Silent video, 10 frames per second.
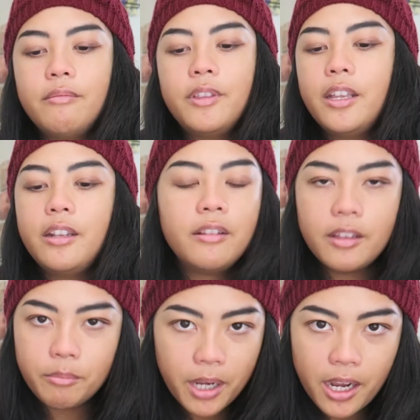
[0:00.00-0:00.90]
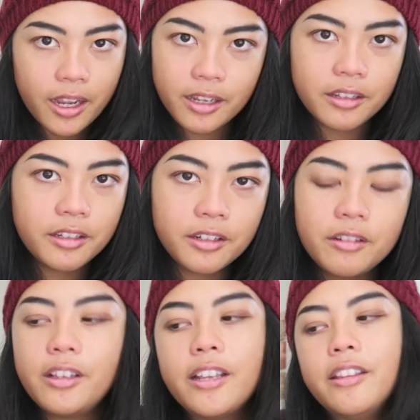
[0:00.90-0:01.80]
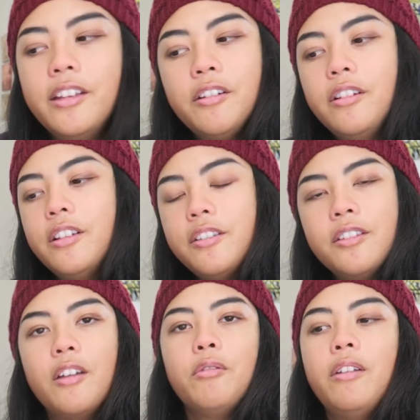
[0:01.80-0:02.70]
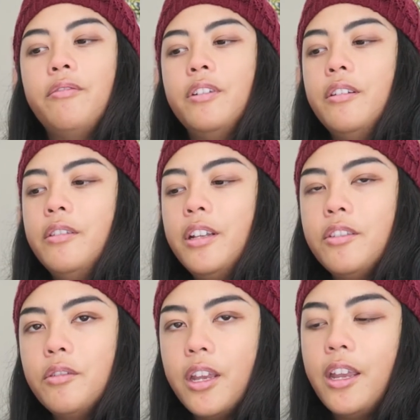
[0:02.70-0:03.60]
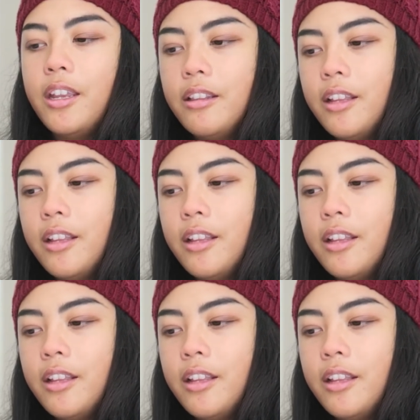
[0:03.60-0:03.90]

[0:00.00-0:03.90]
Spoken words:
Then bye, then this is not right for you, and that's okay.